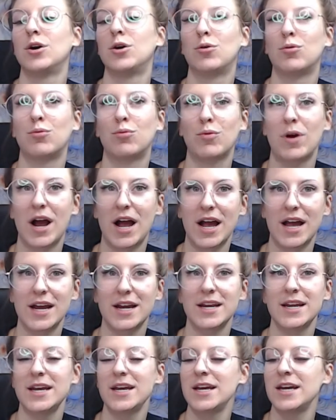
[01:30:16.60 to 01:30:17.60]

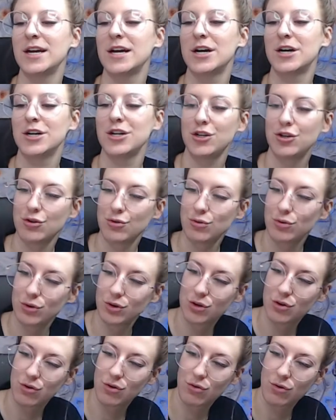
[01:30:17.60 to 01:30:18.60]
riding a
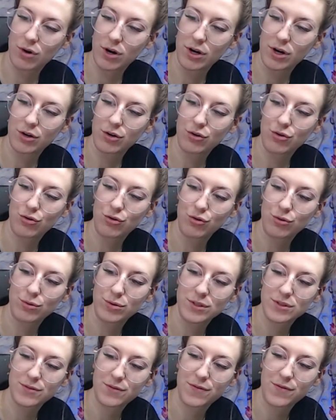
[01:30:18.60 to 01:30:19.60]
unicorn who
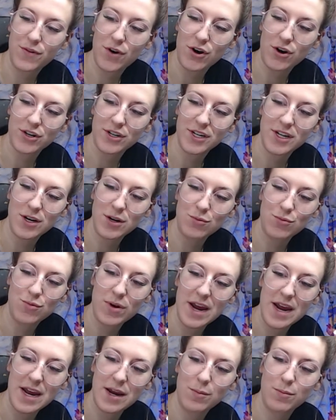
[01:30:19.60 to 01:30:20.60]
is farting
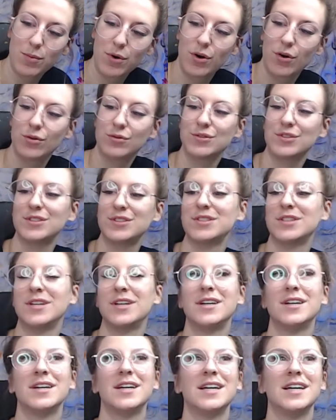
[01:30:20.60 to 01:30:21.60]
rainbows
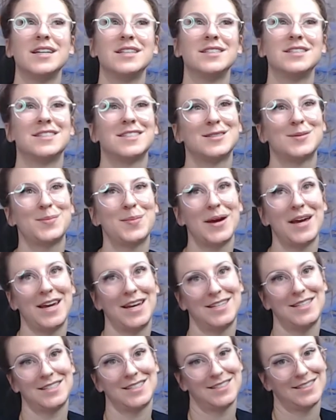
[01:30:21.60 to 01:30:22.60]
in
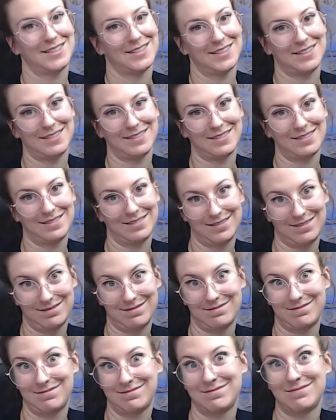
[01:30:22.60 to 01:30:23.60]
space
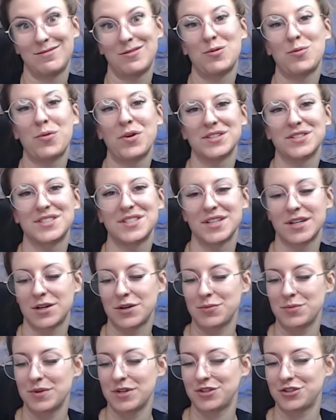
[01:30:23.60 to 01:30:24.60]
was the
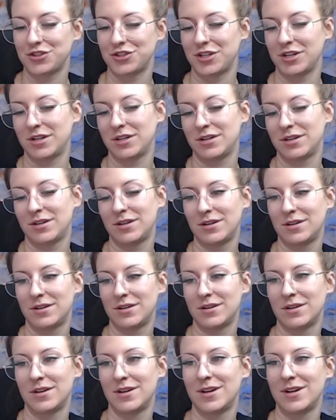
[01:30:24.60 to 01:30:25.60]
commission
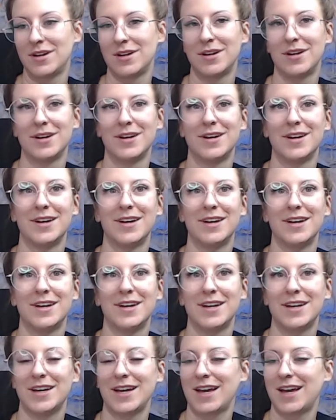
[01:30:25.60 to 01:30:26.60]

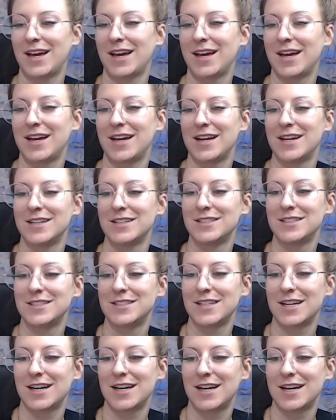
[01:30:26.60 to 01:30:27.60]
and
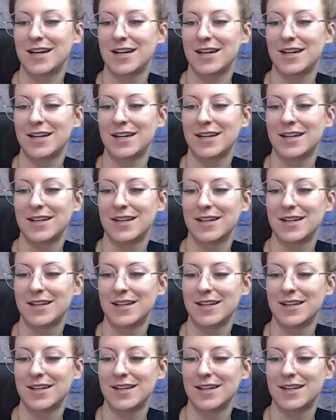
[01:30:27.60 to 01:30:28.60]
uh
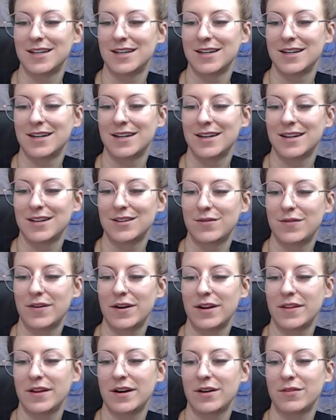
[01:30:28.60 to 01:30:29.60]
it's
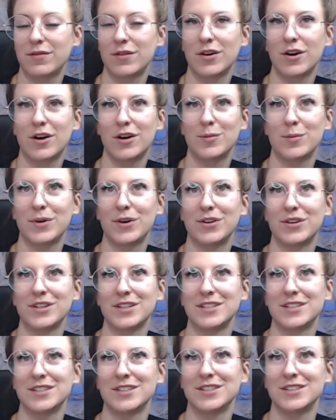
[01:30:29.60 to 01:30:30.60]
funny that i forgot about it
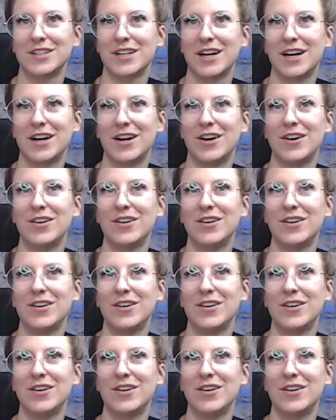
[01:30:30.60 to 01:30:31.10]
till now